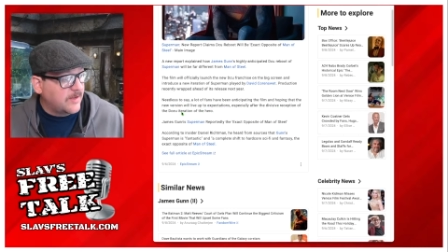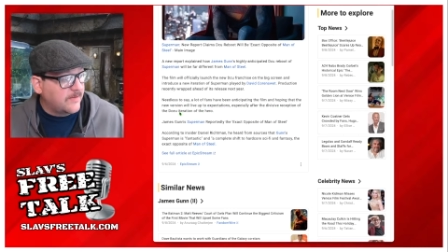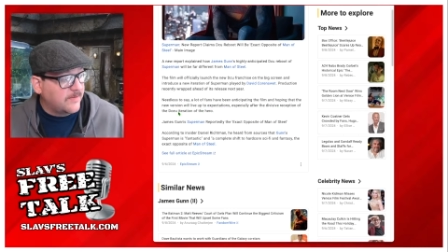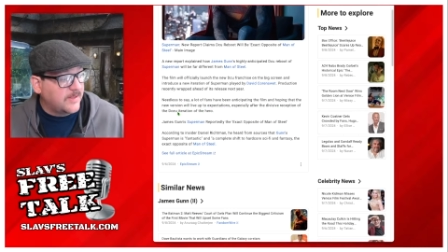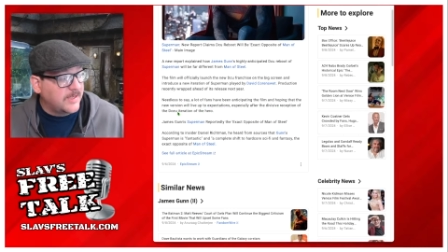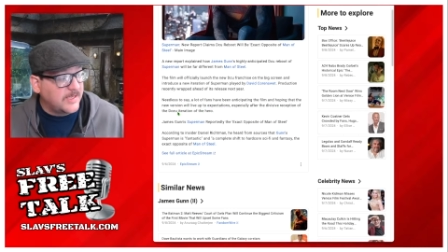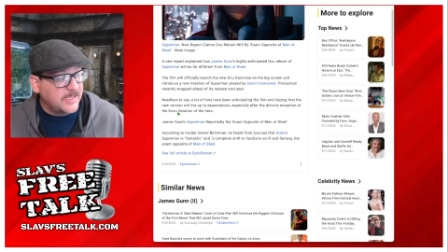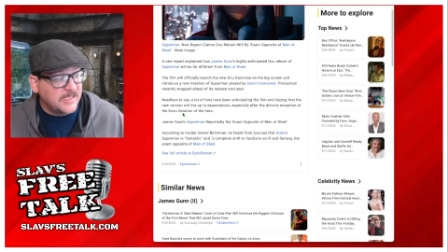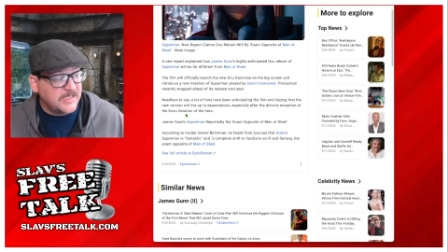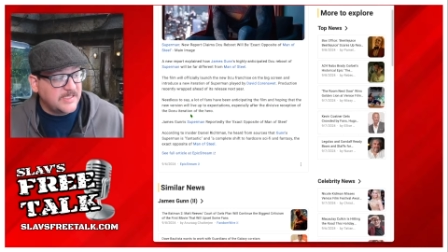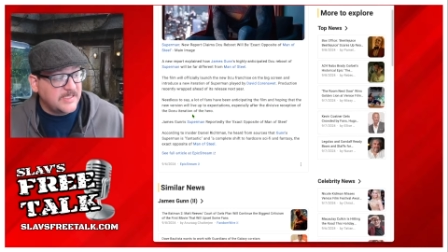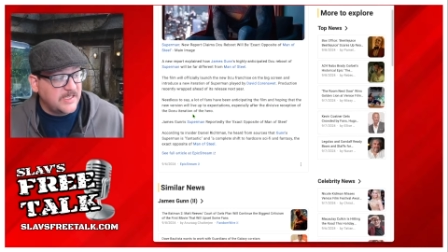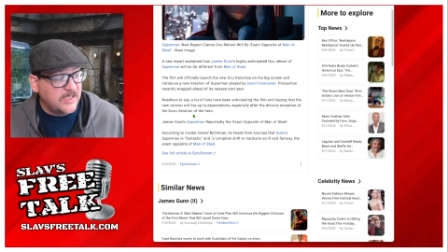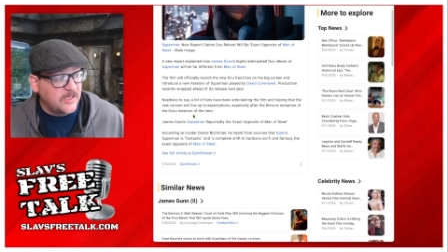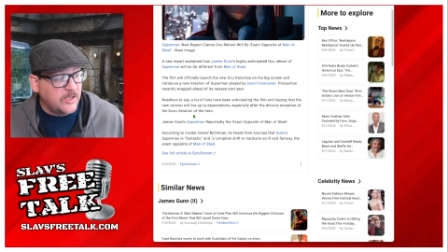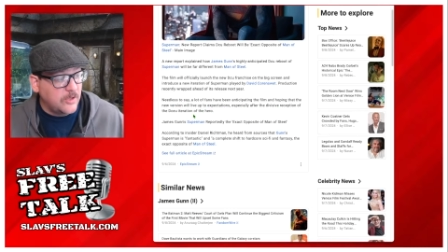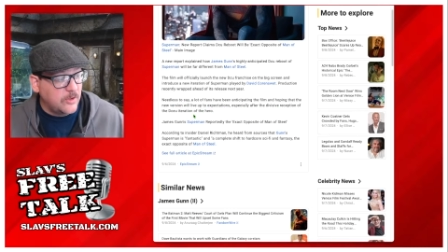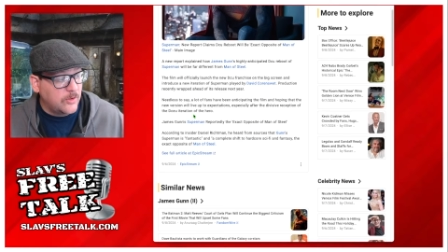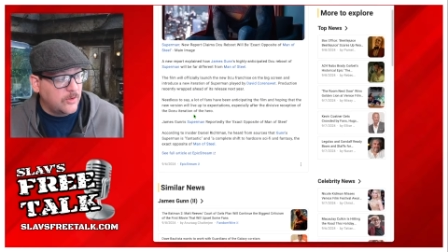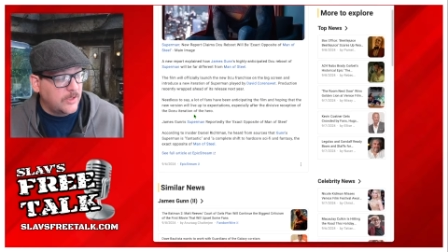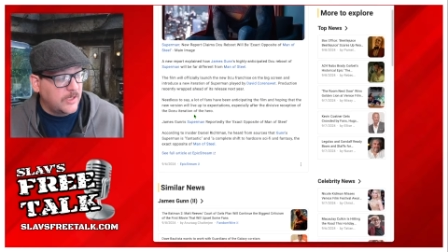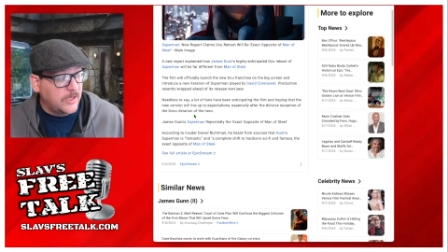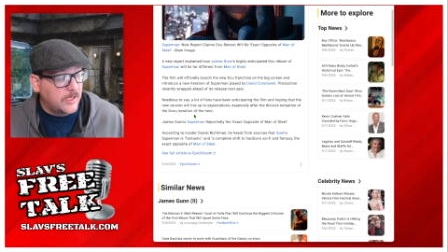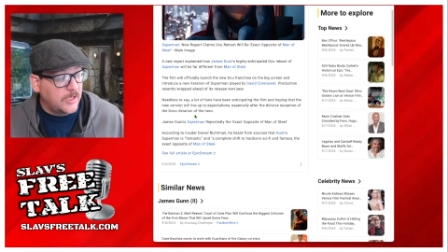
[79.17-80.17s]
of the
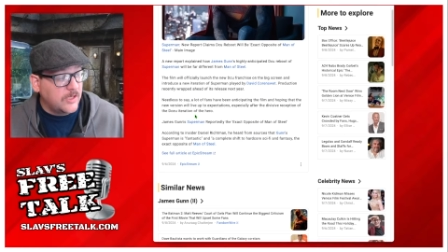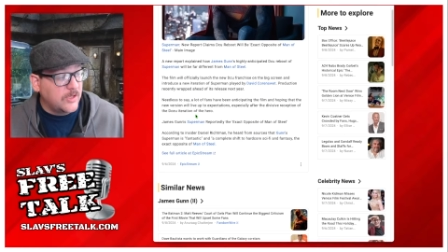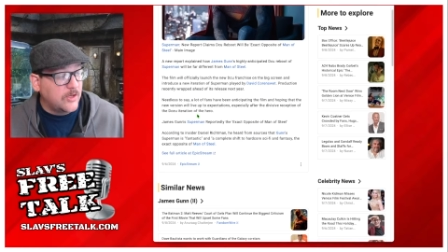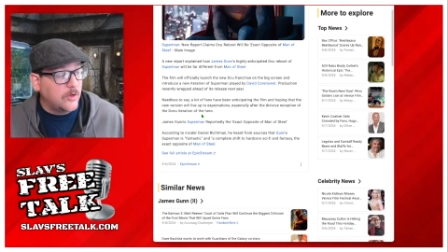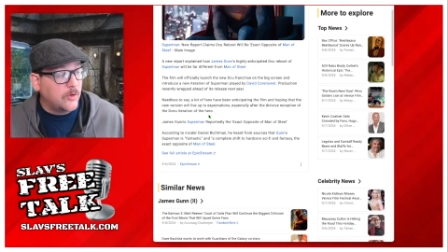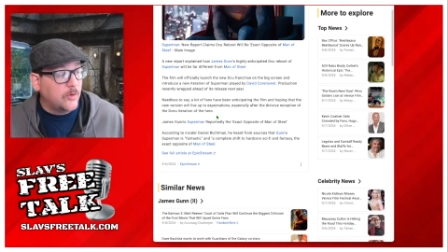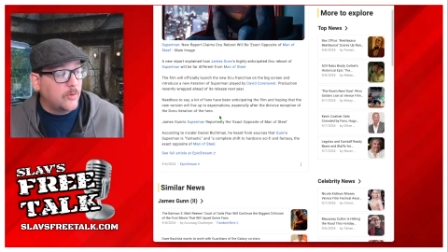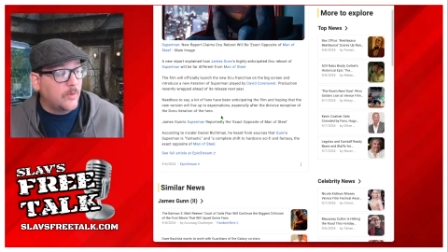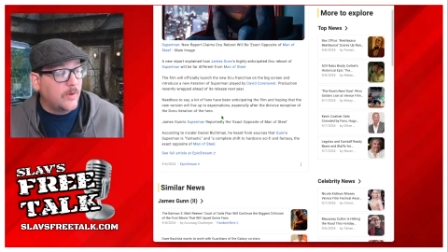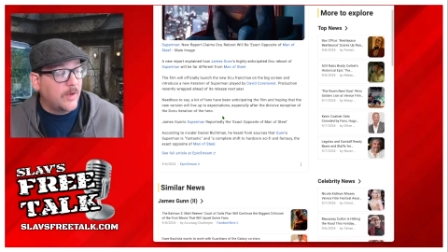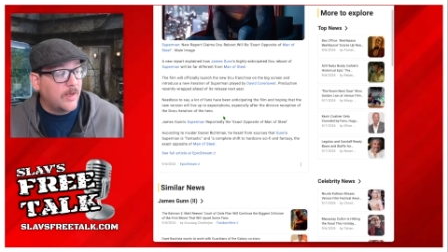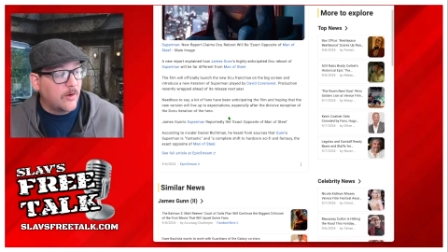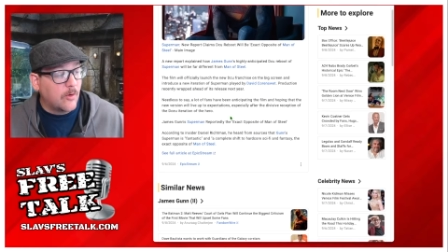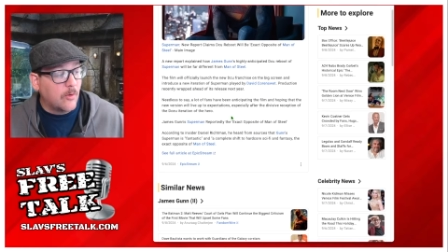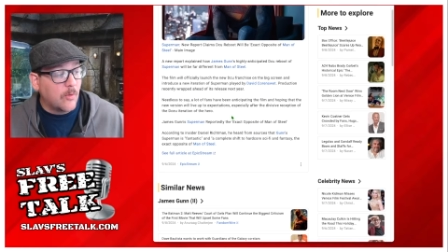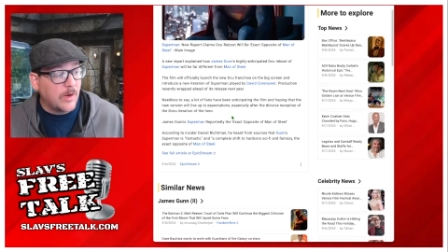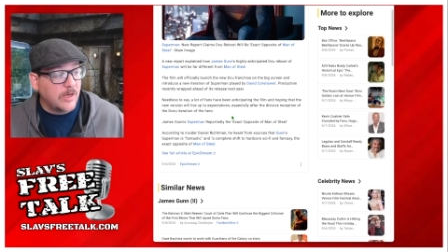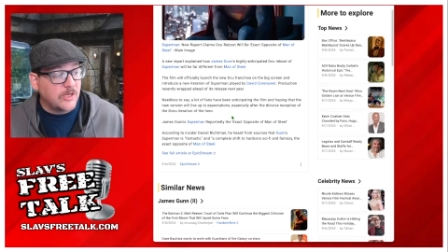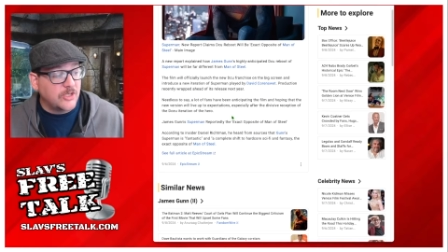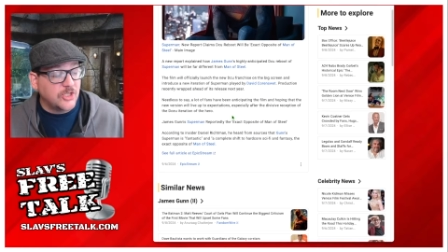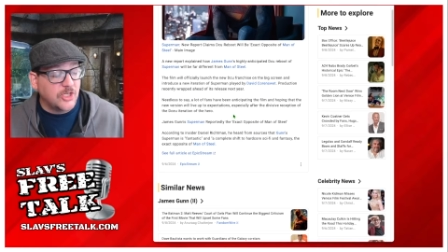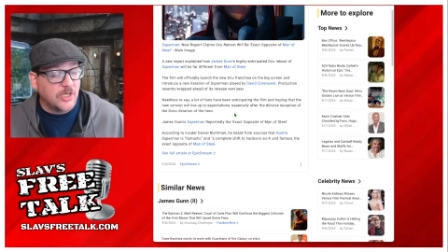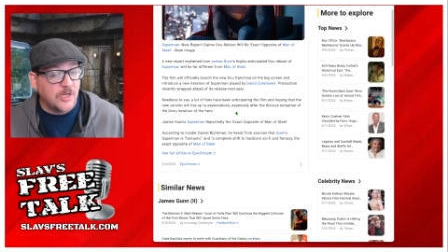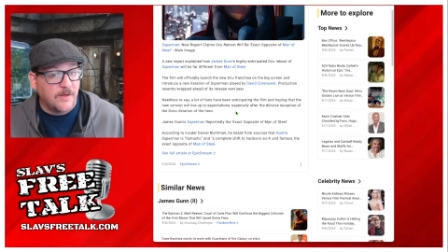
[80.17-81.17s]
DCU EU
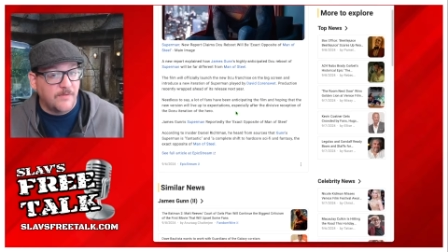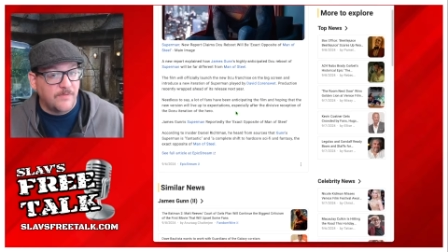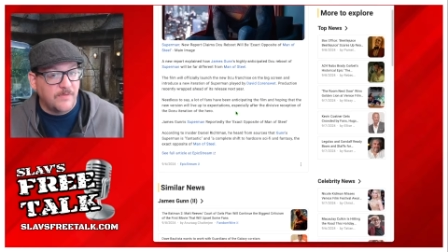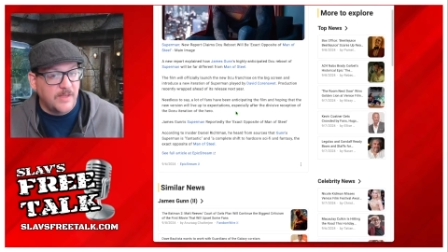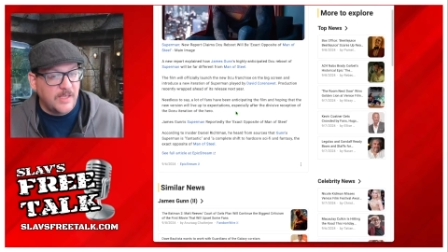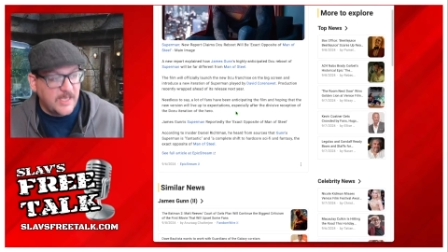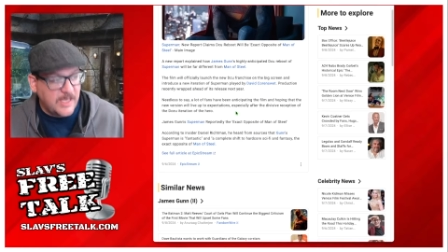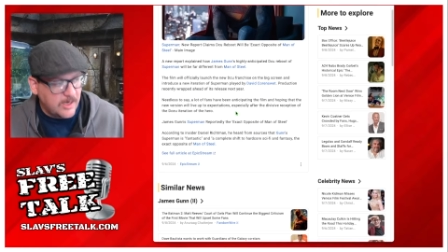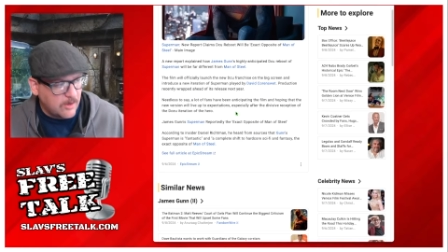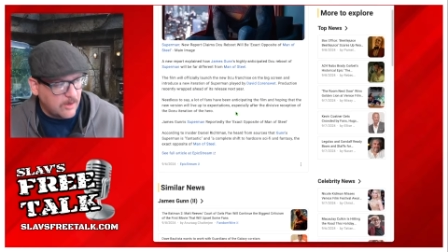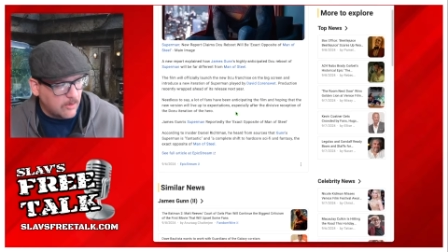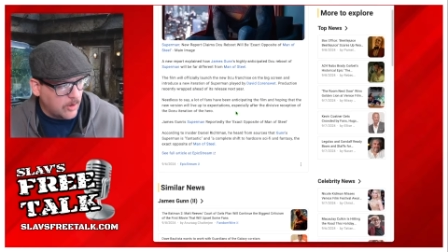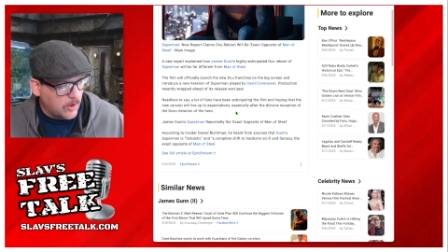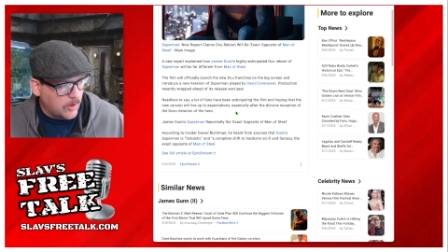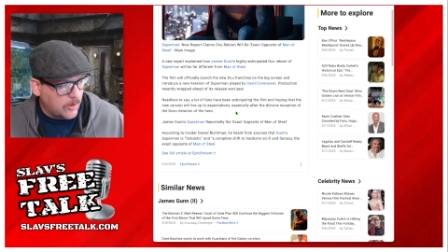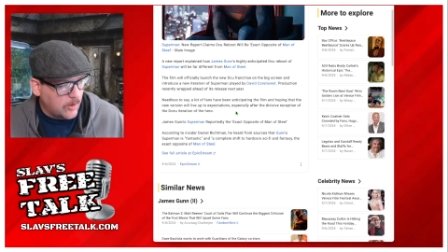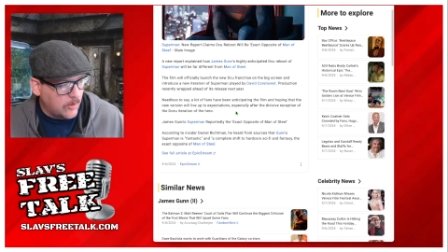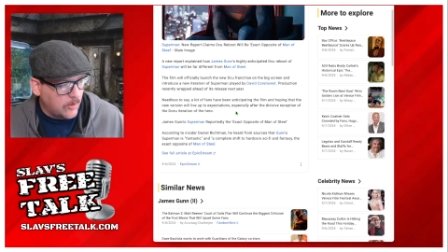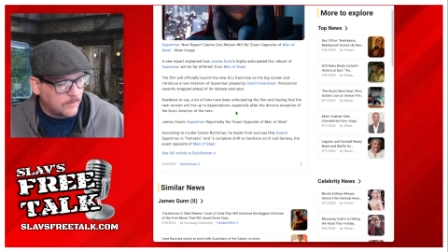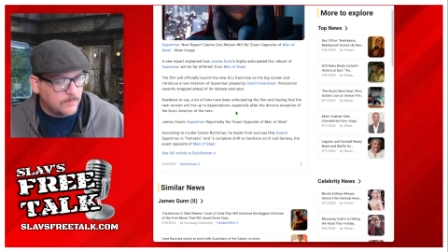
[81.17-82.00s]
iteration of the hero.